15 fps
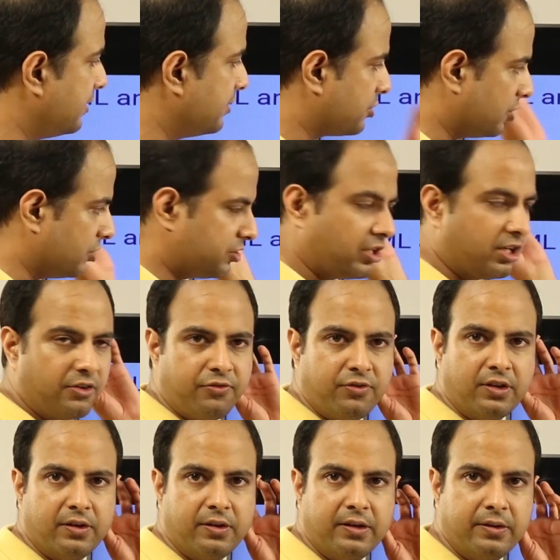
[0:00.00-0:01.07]
sort of
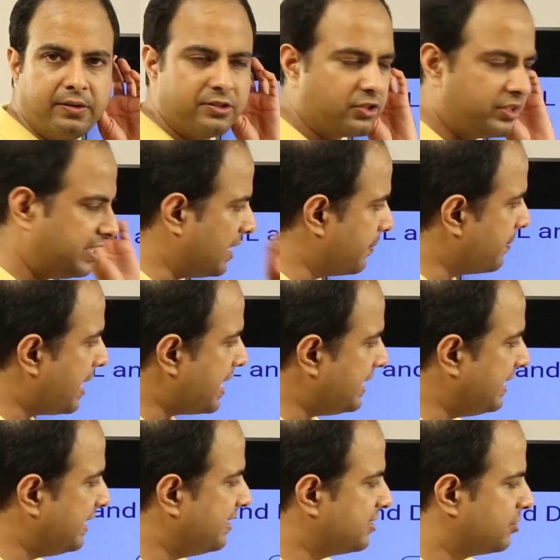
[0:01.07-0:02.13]
so data
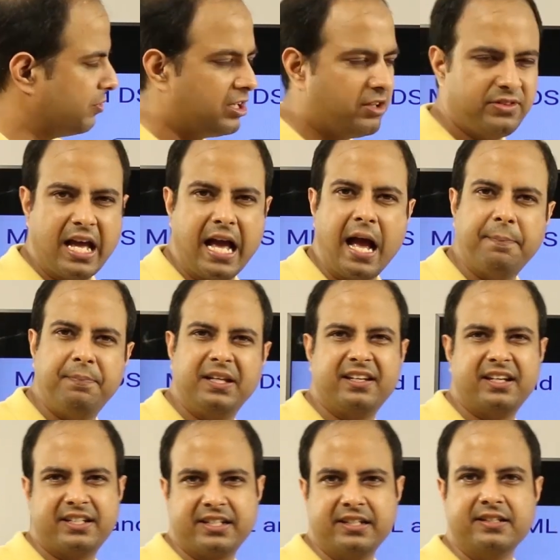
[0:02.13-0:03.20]
mining is one of the
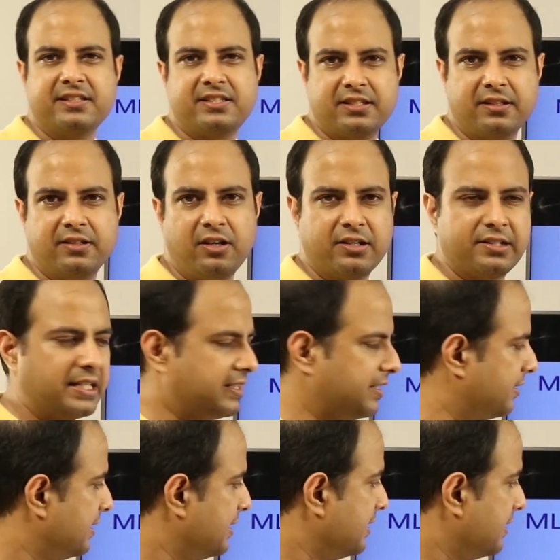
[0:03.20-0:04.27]
applications, or
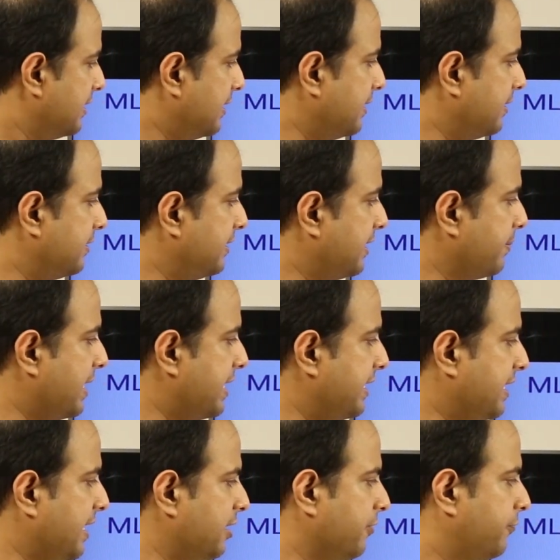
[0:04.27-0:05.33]
rather, data
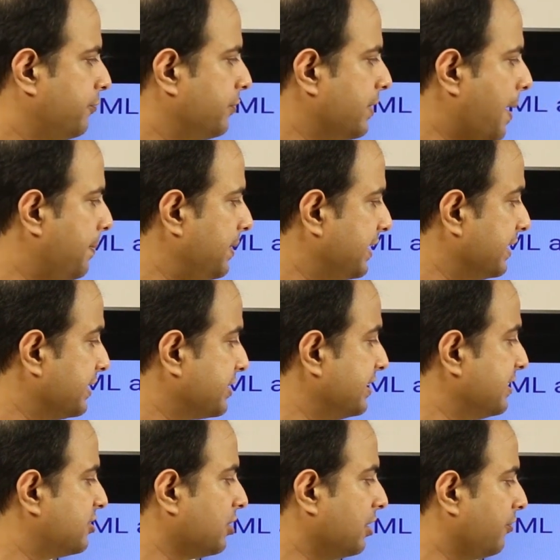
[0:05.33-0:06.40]
mining kind of
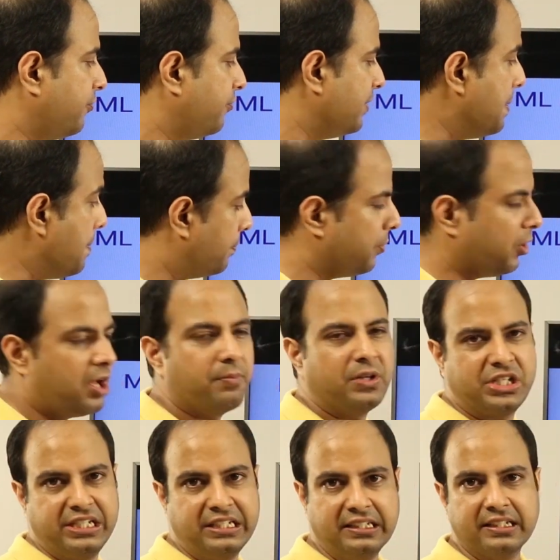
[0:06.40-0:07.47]
applications sort of employ
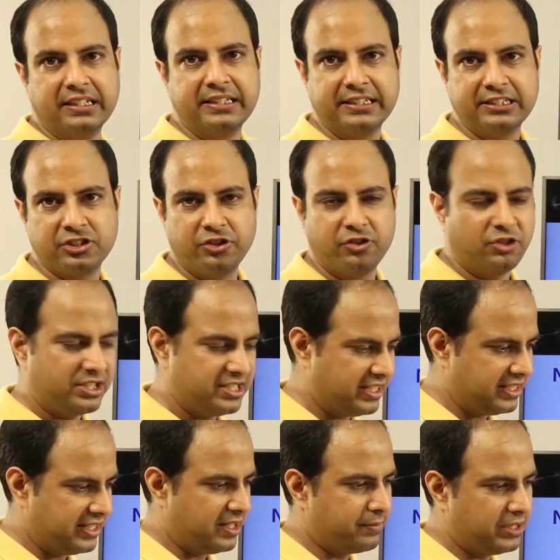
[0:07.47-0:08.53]
machine learning. So you could say
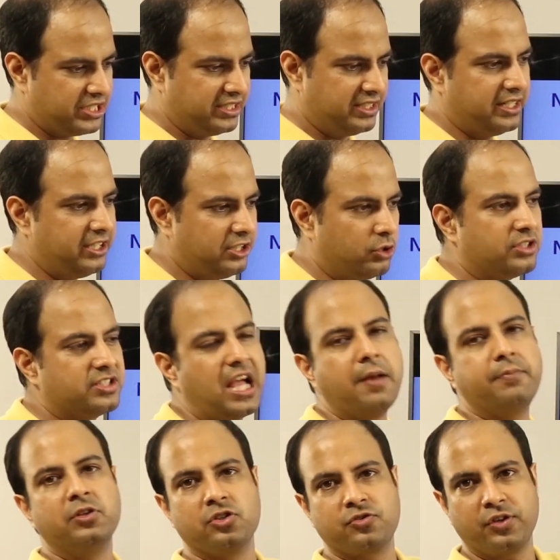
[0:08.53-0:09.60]
that hey, machine learning tools
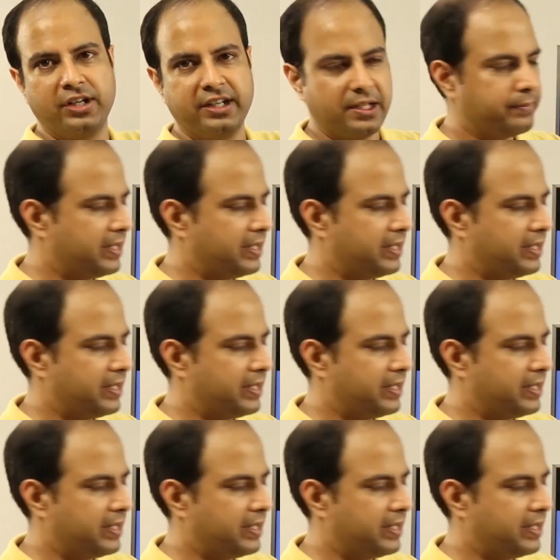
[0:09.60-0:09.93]
can be used for data